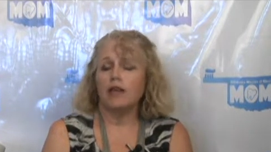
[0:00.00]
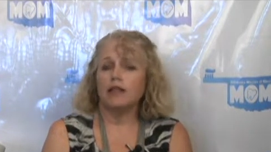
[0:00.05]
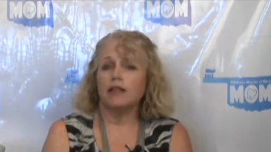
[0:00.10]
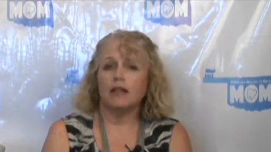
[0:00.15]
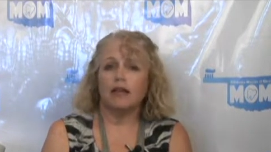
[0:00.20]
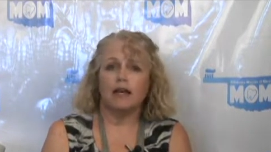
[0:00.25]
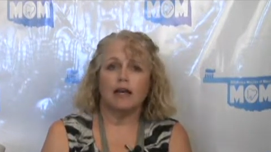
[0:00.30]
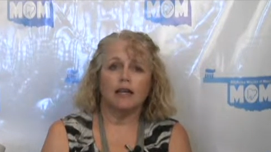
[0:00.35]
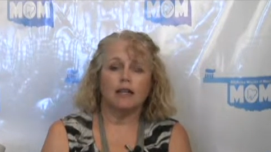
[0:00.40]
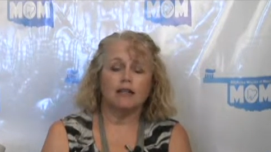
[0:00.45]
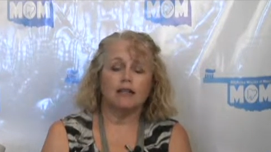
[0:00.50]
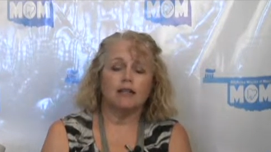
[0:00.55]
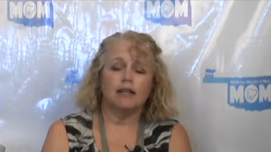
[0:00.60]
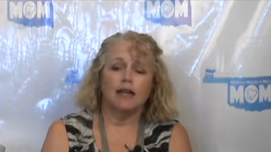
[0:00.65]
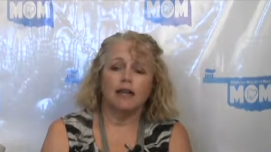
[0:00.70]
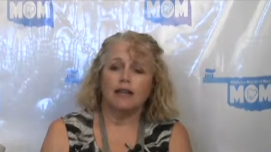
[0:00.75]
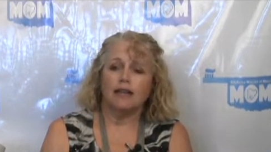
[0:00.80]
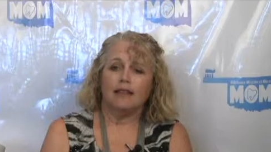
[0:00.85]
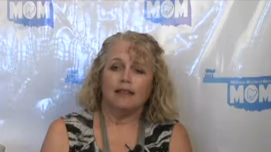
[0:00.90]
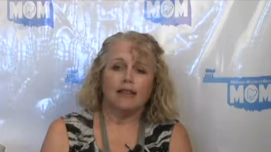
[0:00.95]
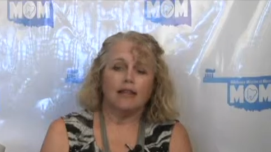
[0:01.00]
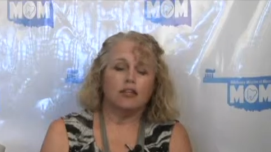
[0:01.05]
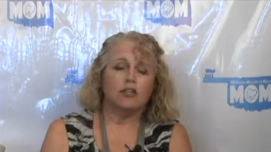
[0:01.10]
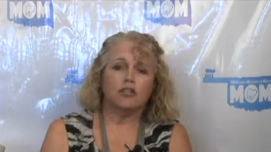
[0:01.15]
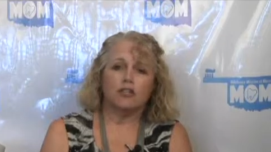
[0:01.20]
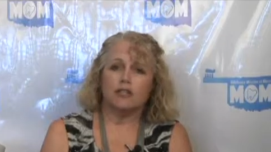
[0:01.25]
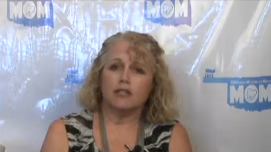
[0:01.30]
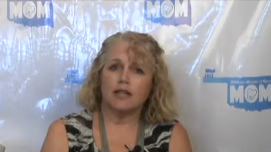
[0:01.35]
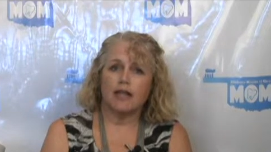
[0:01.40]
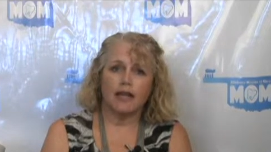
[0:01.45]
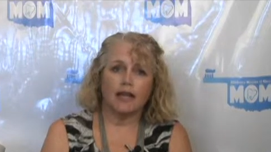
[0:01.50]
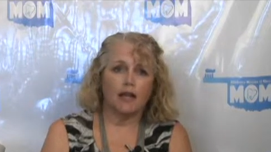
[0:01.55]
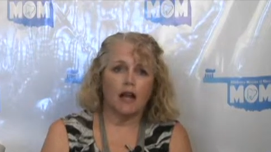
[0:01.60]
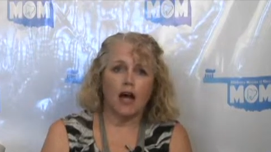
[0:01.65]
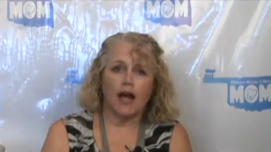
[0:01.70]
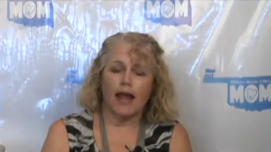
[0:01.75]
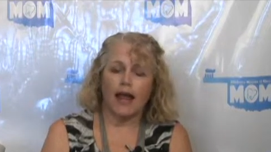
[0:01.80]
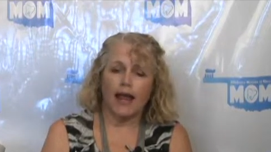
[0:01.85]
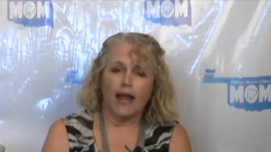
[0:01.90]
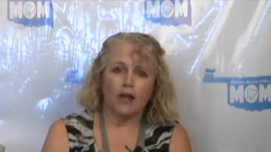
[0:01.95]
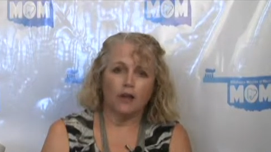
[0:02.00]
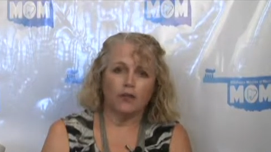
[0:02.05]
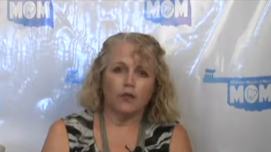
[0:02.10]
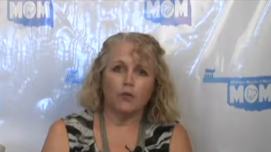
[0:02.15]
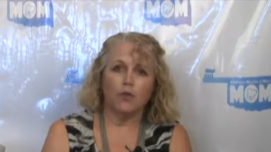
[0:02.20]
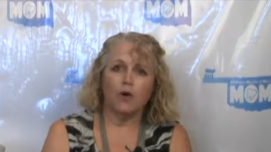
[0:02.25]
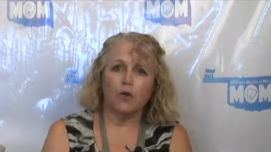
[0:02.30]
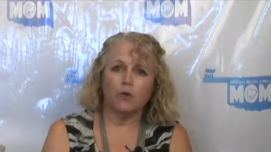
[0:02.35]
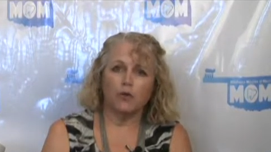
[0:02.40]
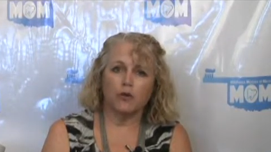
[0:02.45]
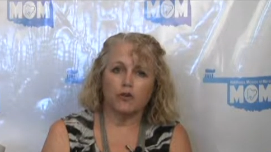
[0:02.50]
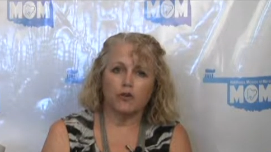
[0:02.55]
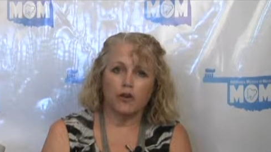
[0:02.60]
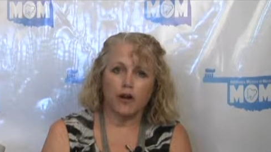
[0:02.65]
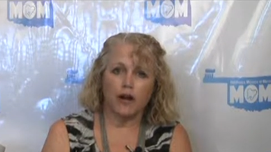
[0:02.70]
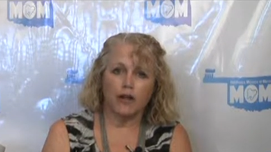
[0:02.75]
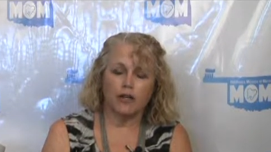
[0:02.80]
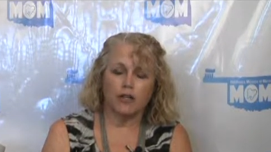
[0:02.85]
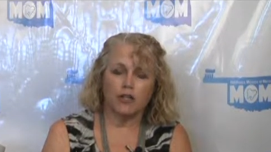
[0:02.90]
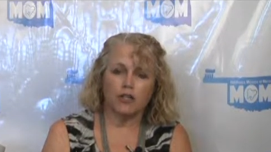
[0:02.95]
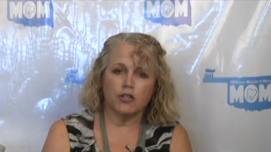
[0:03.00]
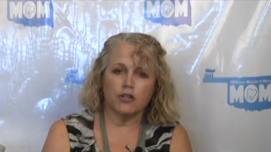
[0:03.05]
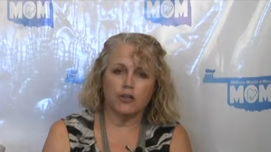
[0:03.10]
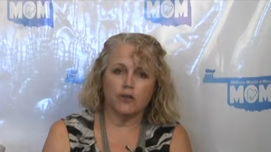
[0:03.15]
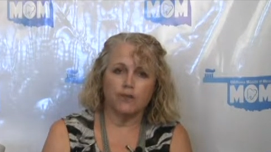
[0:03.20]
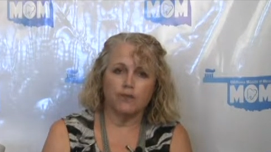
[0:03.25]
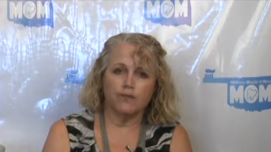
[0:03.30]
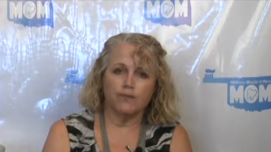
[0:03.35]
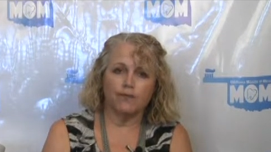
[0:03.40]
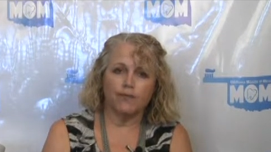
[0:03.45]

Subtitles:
that they just cannot handle what we're trying to do.